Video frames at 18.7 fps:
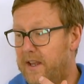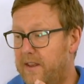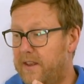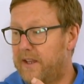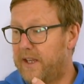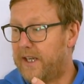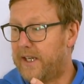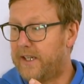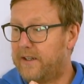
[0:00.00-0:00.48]

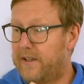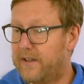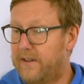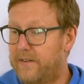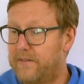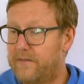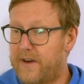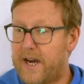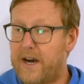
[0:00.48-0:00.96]
the
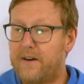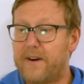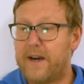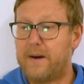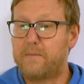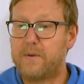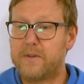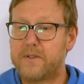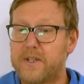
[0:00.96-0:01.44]
valve
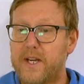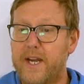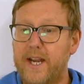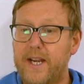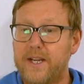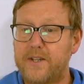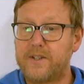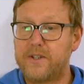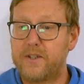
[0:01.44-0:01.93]
output
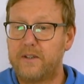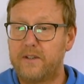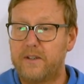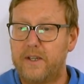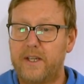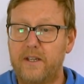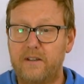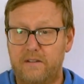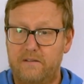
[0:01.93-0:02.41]
stage
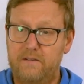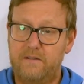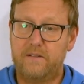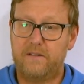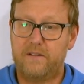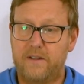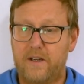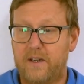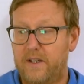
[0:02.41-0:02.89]
in
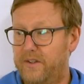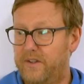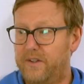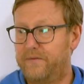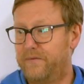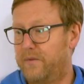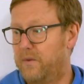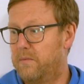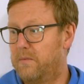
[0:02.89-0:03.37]
diluted
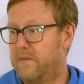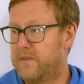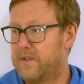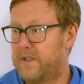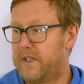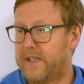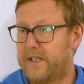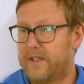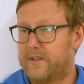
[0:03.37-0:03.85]
form,
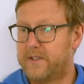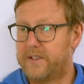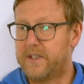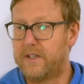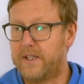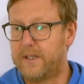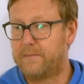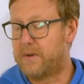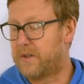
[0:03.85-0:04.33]
obviously, because you
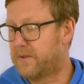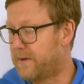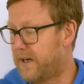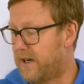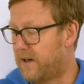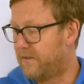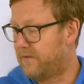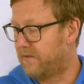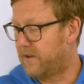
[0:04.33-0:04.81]
don't need much
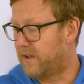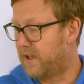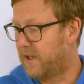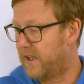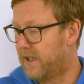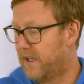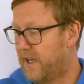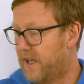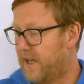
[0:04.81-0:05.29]
power for a
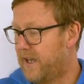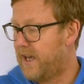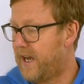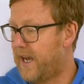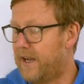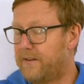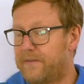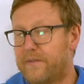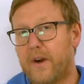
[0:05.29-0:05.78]

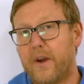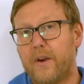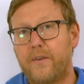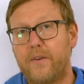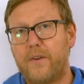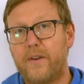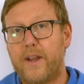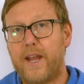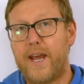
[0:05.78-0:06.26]

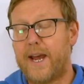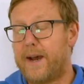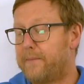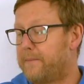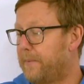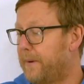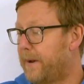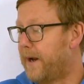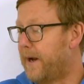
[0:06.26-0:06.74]
headphone
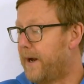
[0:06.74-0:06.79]
amp.